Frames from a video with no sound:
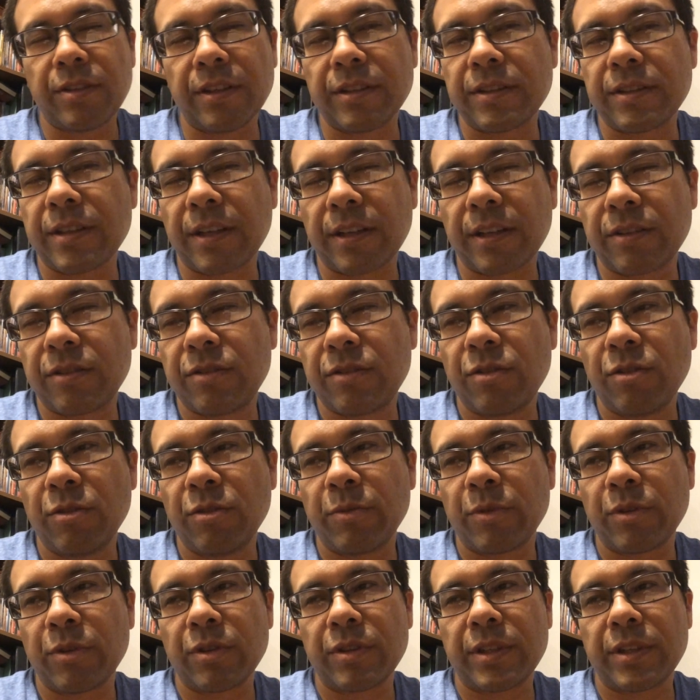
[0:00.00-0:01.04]
It's like two
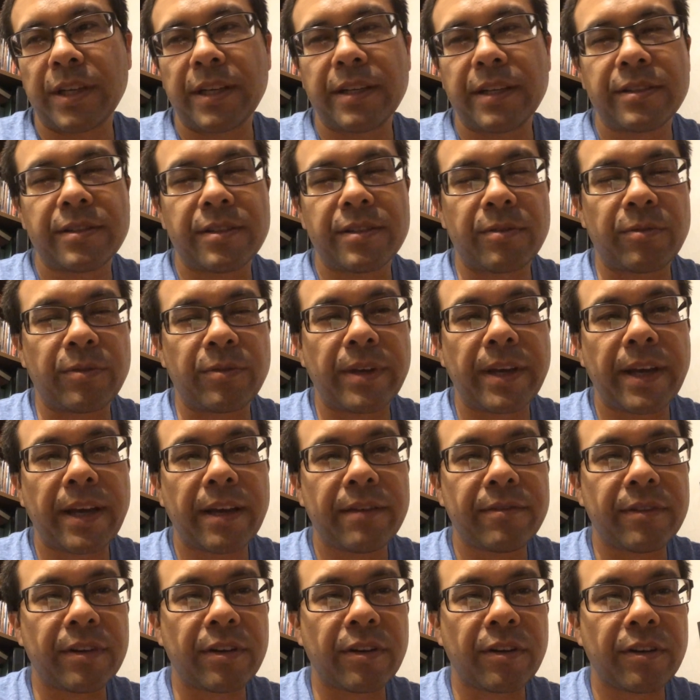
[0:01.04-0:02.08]
more days than we
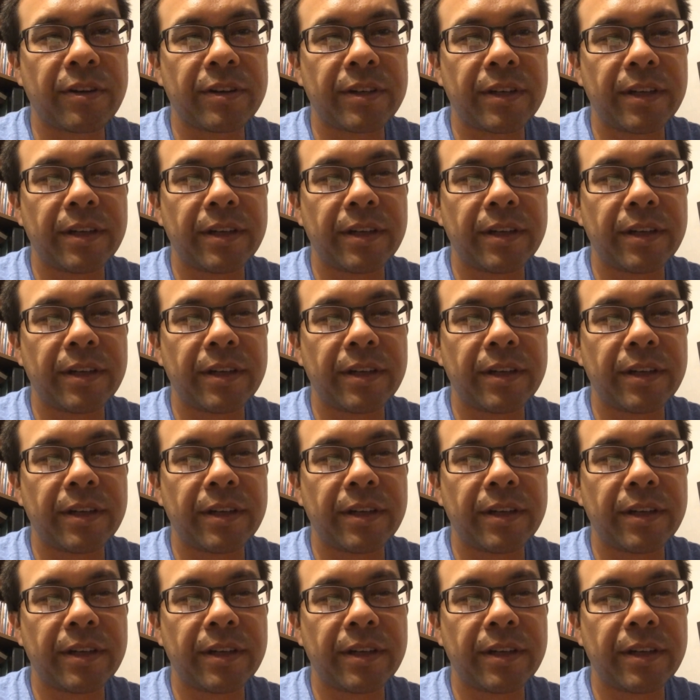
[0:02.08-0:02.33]
have in our